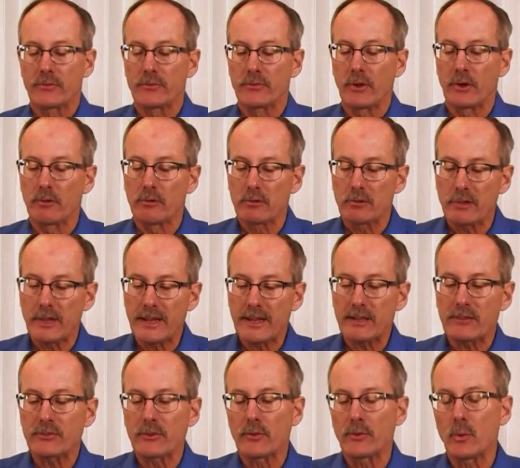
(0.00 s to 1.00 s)
The
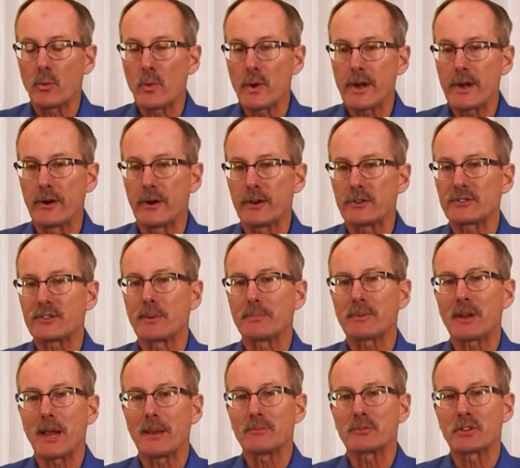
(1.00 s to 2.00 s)
length of the weir is
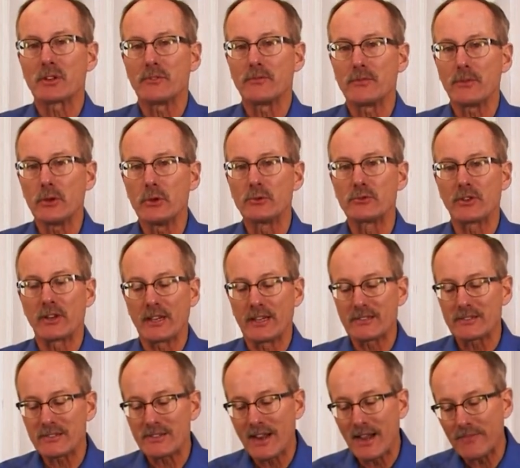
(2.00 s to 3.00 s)
sometimes confusing.
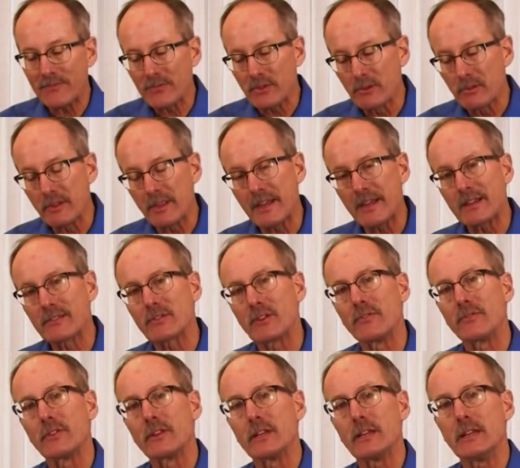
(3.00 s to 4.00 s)
It's not the length
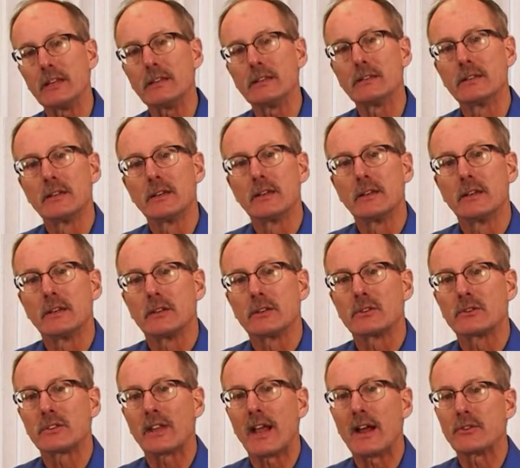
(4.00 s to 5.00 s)
in the
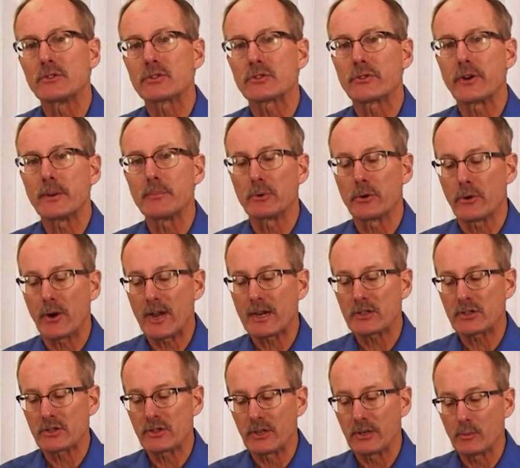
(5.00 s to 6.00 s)
downstream
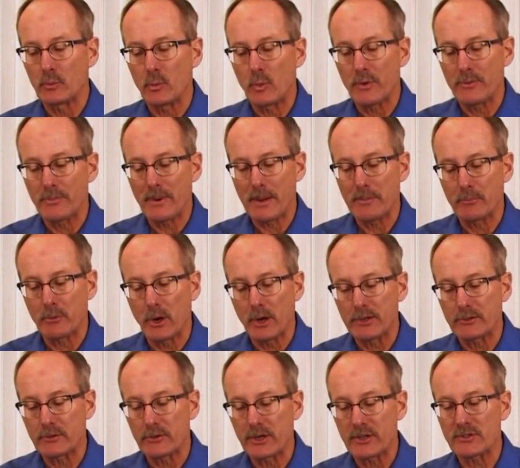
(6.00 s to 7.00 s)
direction with my
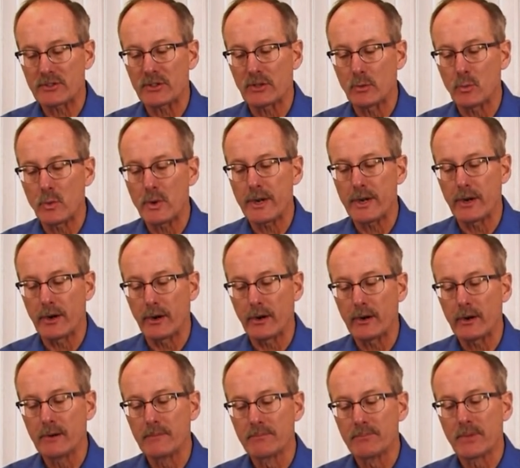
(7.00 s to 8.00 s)
broad-crested
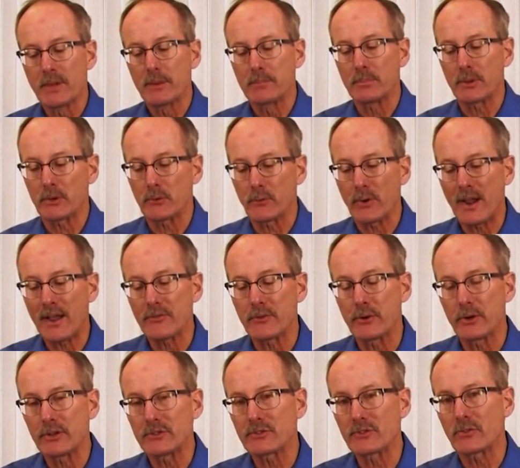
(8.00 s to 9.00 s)
weir, but
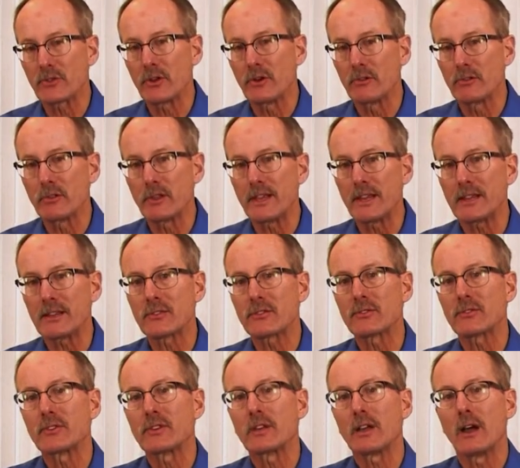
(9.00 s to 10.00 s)
rather it's the length
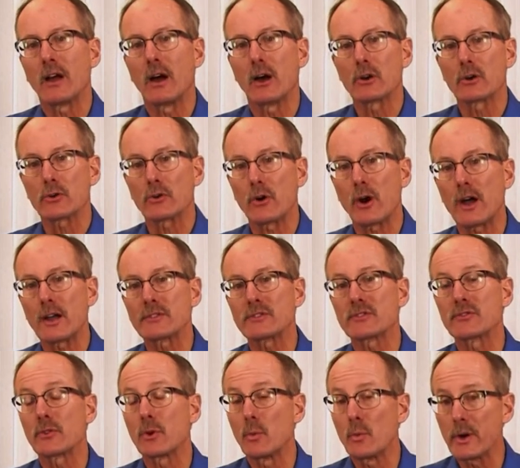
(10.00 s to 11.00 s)

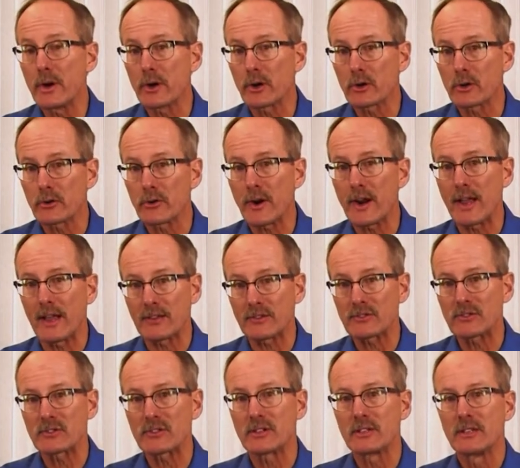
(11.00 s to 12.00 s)
across the weir
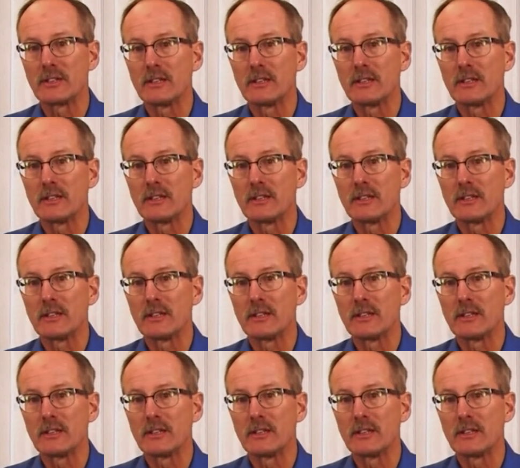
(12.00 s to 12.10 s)
crest.